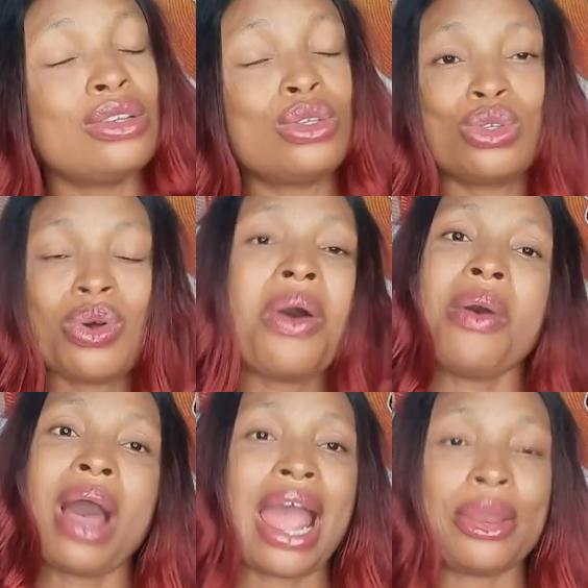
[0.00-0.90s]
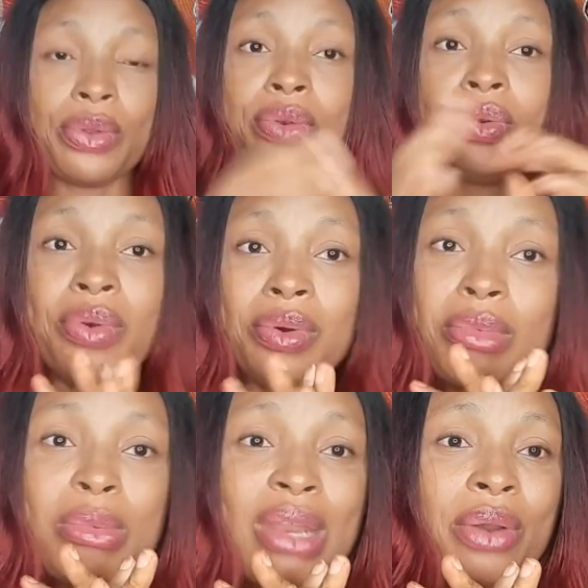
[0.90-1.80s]
So I don't know,
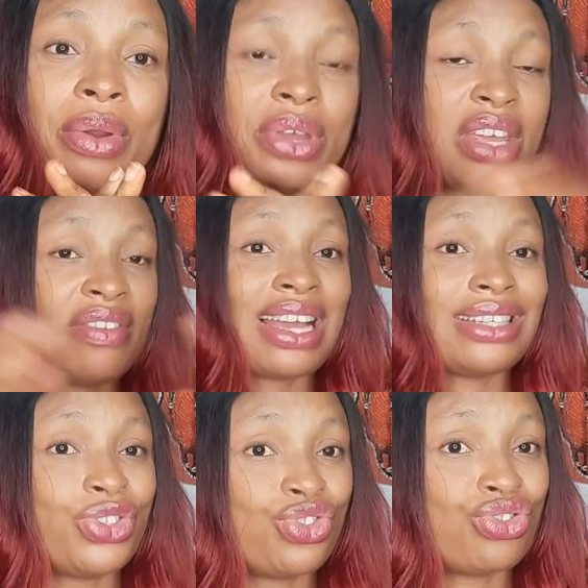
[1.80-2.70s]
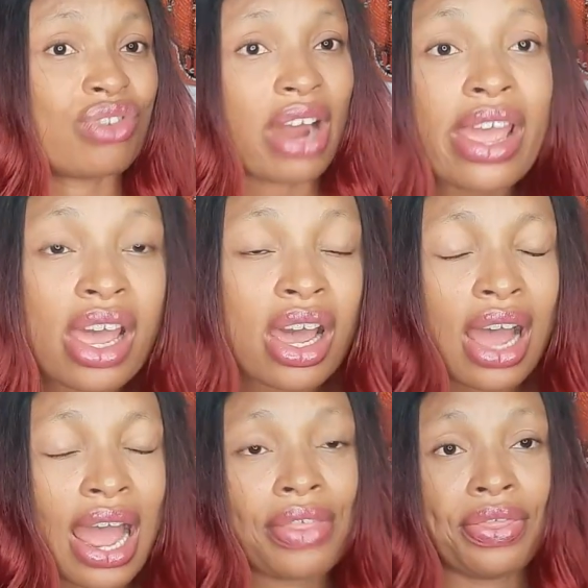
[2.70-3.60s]
maybe they're gonna give her a strike,
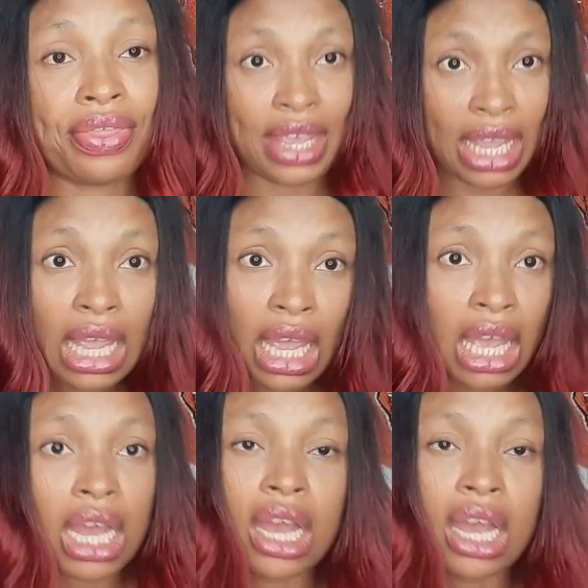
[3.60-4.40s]
I think.